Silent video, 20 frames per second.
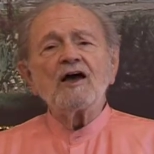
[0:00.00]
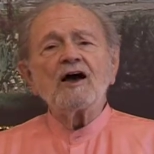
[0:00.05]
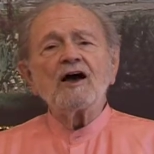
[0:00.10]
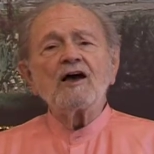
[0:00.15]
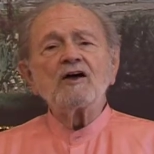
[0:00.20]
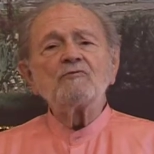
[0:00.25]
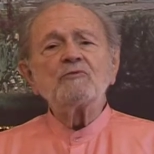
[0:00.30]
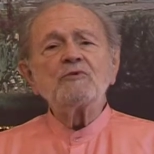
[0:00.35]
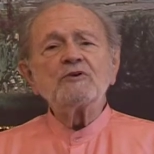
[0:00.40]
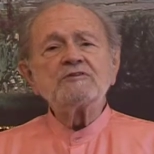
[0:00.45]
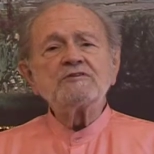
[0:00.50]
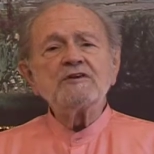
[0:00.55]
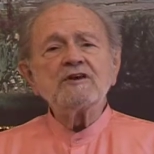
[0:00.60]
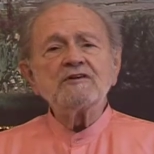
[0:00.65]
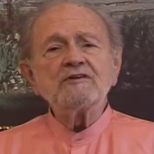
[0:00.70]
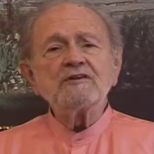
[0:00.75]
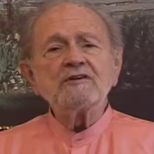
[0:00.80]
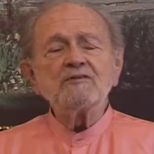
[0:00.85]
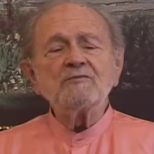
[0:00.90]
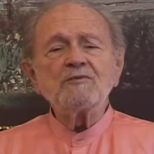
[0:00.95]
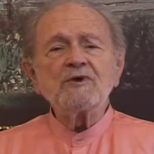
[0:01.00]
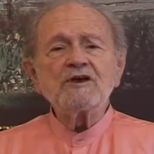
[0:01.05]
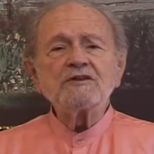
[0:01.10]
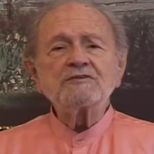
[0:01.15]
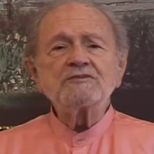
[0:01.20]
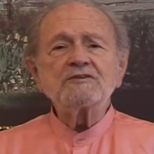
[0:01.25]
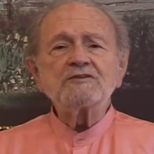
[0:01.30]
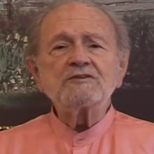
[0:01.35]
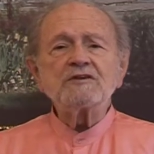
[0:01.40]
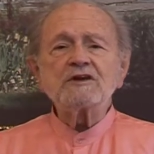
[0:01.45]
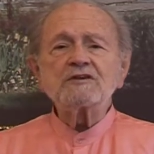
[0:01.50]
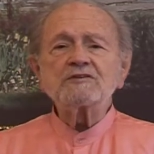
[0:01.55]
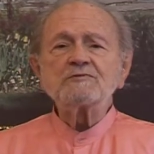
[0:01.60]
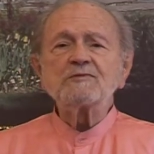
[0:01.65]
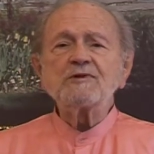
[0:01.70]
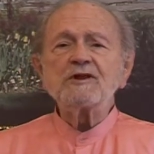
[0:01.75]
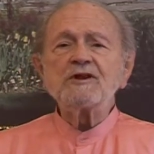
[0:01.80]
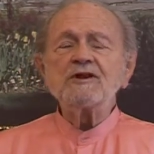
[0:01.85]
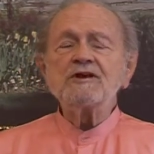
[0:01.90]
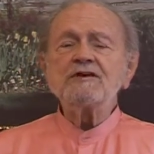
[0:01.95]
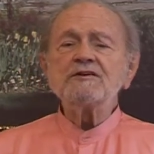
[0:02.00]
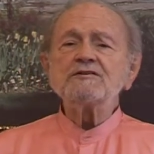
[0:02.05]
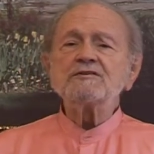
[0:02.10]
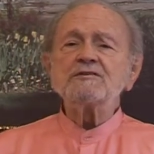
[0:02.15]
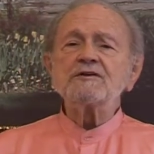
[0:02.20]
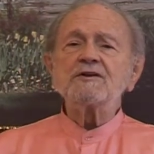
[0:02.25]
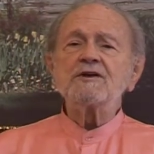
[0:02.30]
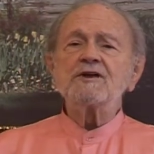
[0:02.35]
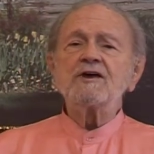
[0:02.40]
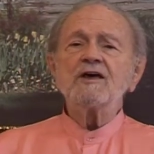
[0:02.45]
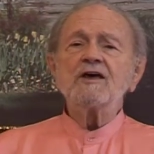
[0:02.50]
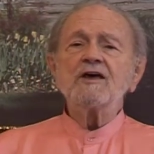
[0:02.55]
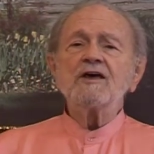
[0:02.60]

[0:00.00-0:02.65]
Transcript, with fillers: I have presented Master's explanation